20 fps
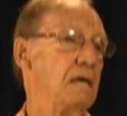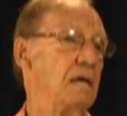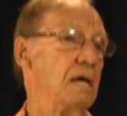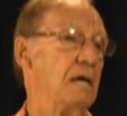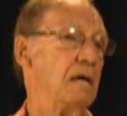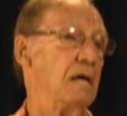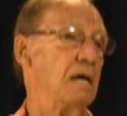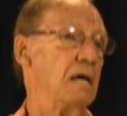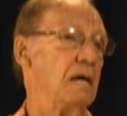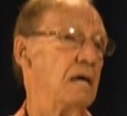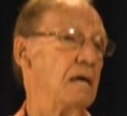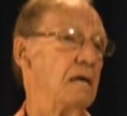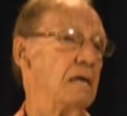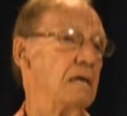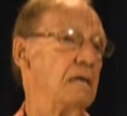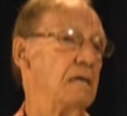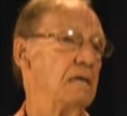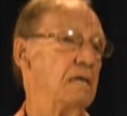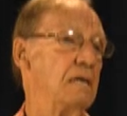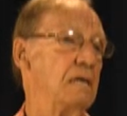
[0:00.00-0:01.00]
uh,
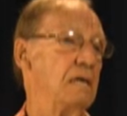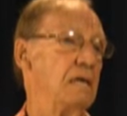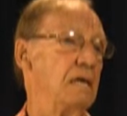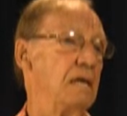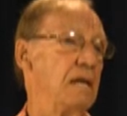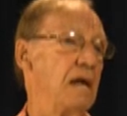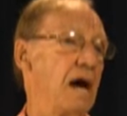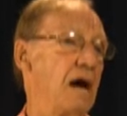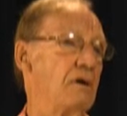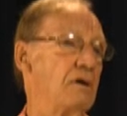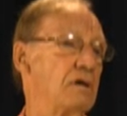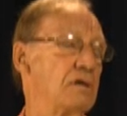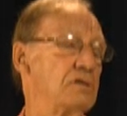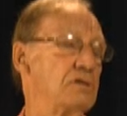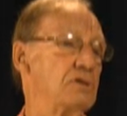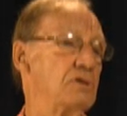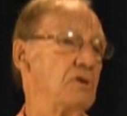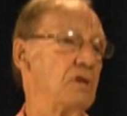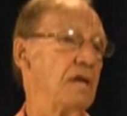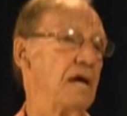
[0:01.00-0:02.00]
an hour or
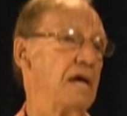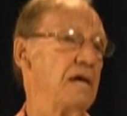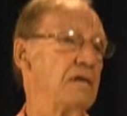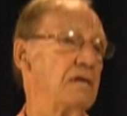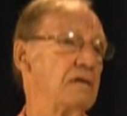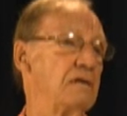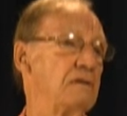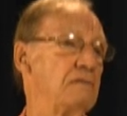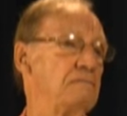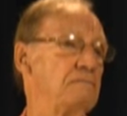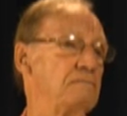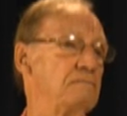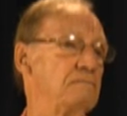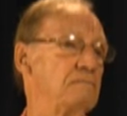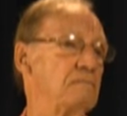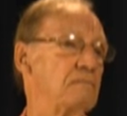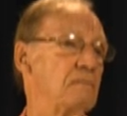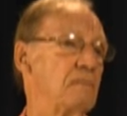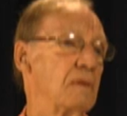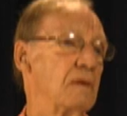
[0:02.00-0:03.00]
two later,
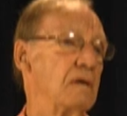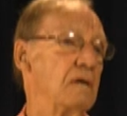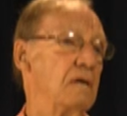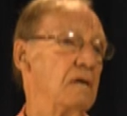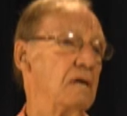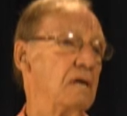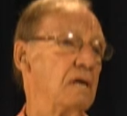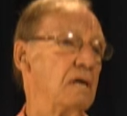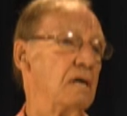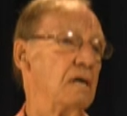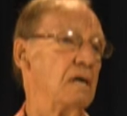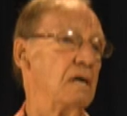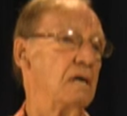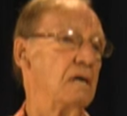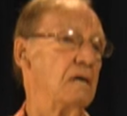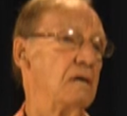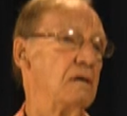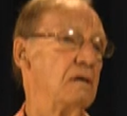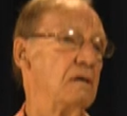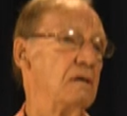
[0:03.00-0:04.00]

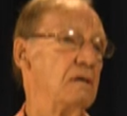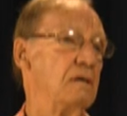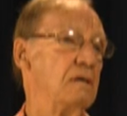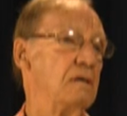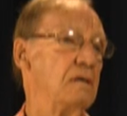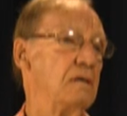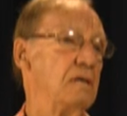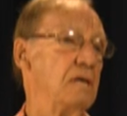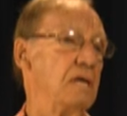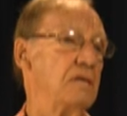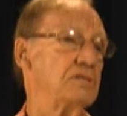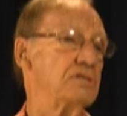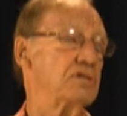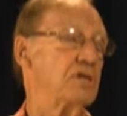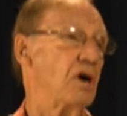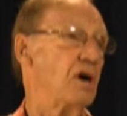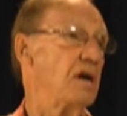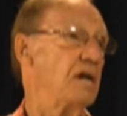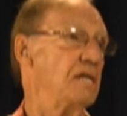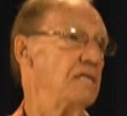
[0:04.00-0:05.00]
uh, it's
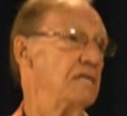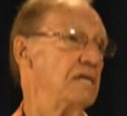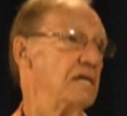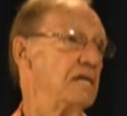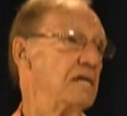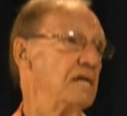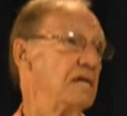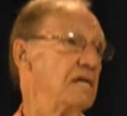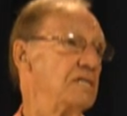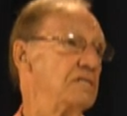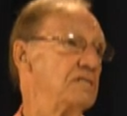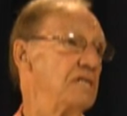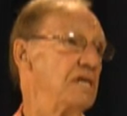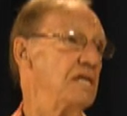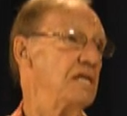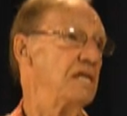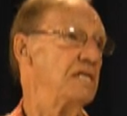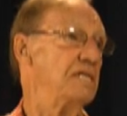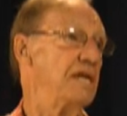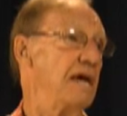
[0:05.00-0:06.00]
starting to get, you can see
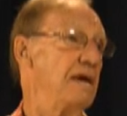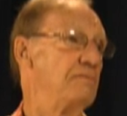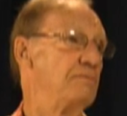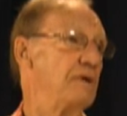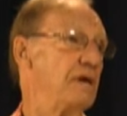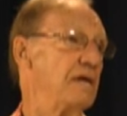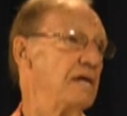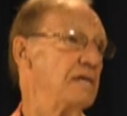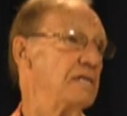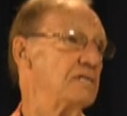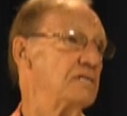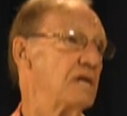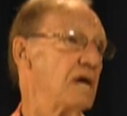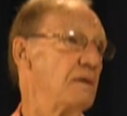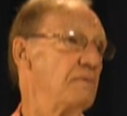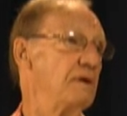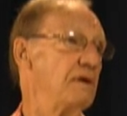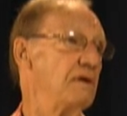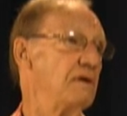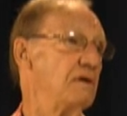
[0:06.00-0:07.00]
the daybreak is
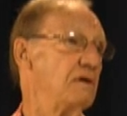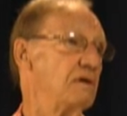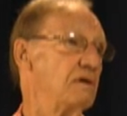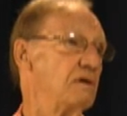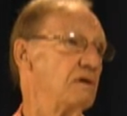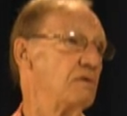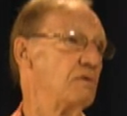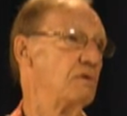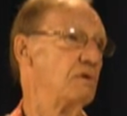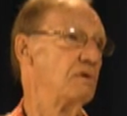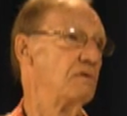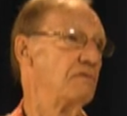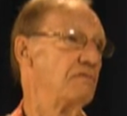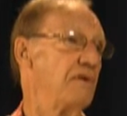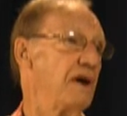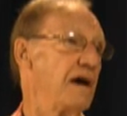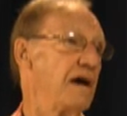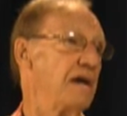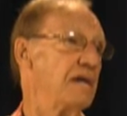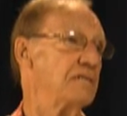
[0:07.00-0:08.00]
coming
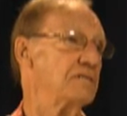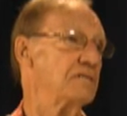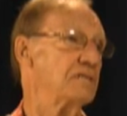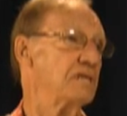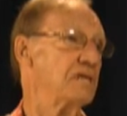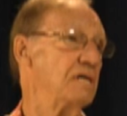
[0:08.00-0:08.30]
fast